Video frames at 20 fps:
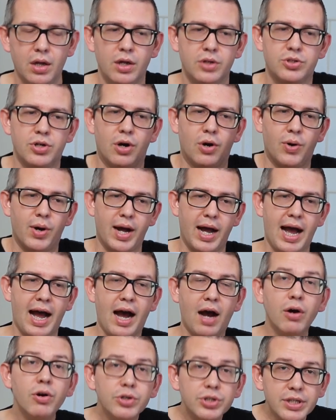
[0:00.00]
So,
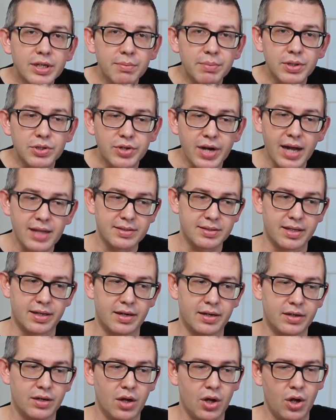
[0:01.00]
how should it be
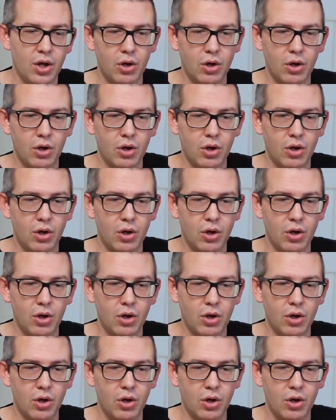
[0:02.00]
translated?